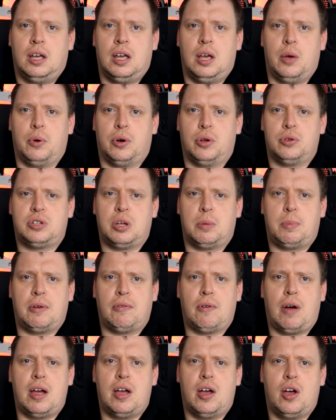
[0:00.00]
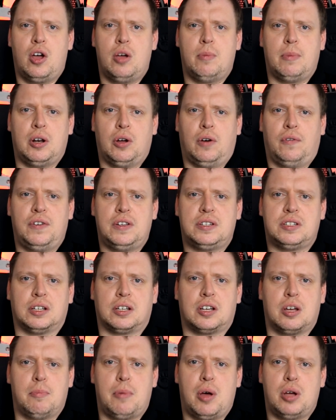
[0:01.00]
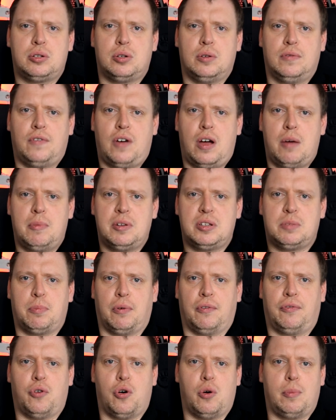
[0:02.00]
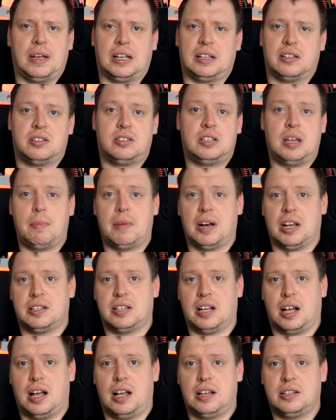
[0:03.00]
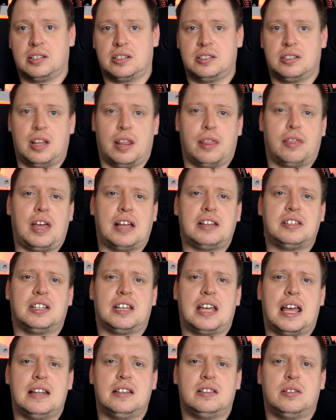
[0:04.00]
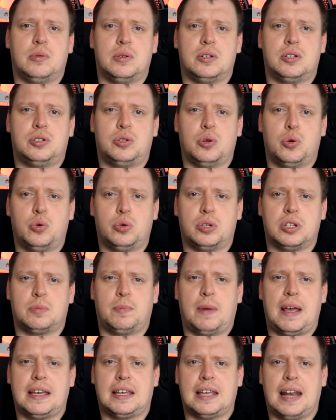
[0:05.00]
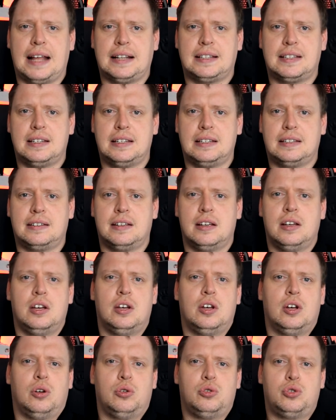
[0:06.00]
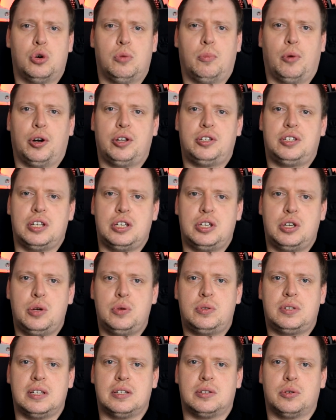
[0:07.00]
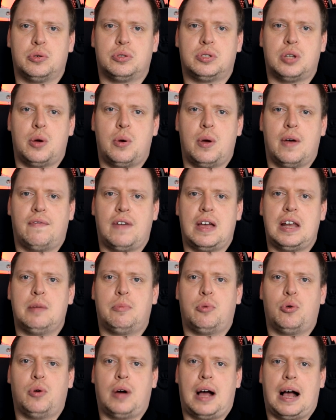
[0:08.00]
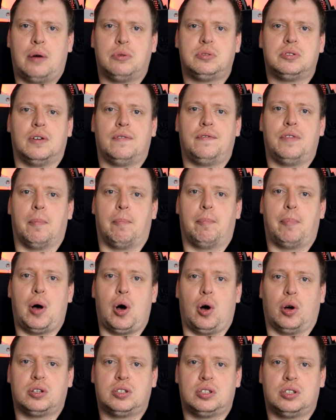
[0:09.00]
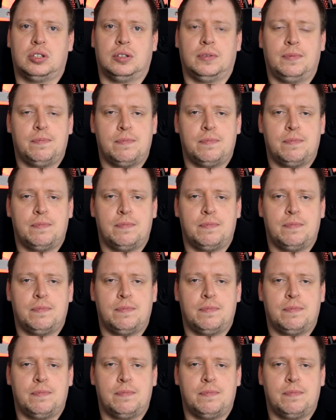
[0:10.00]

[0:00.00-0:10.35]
It would also be right at home in office and commercial environments performing similar tasks, and thanks again to its dual display connectors, dual monitor use is also available out of the box.